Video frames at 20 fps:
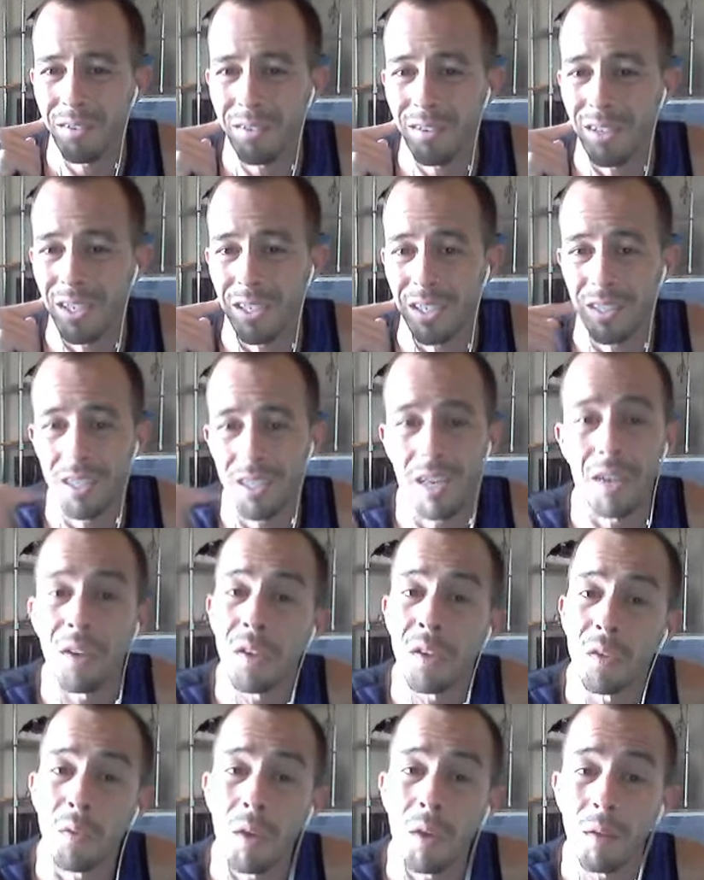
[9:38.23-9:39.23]
like $10
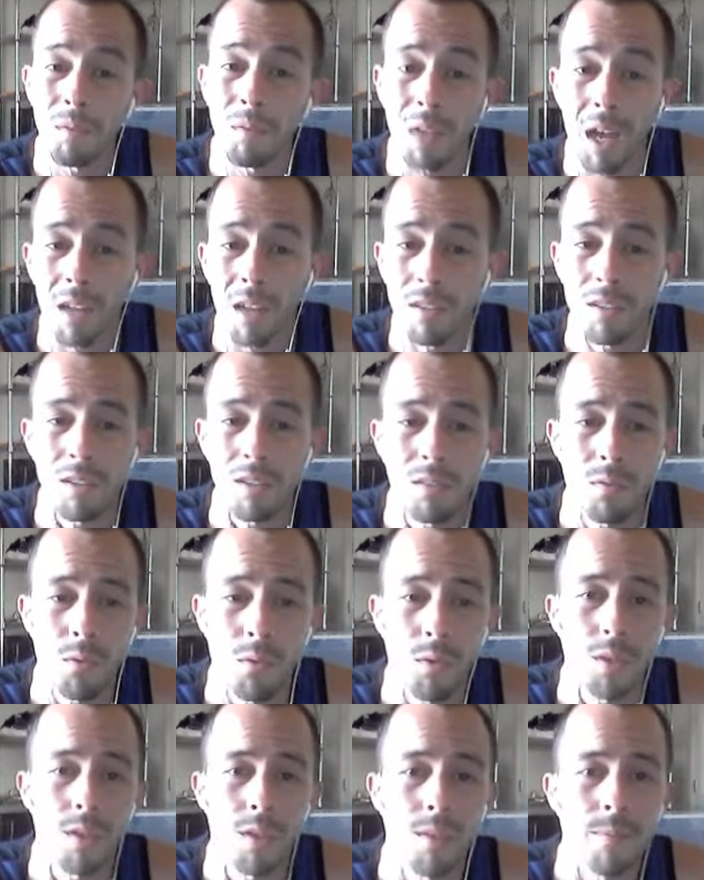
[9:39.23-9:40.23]
or $12
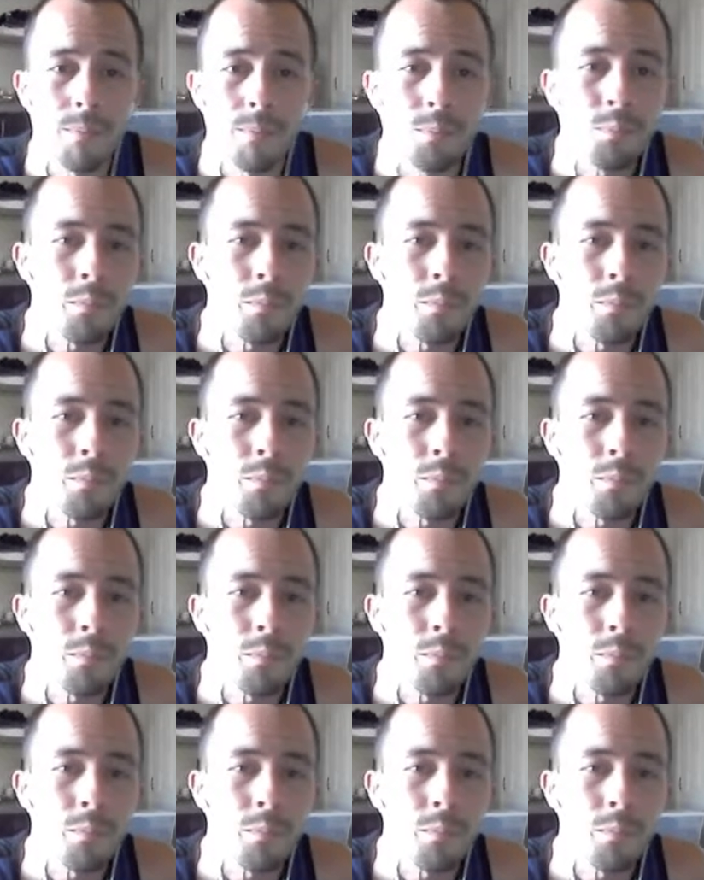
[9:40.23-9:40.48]
for it,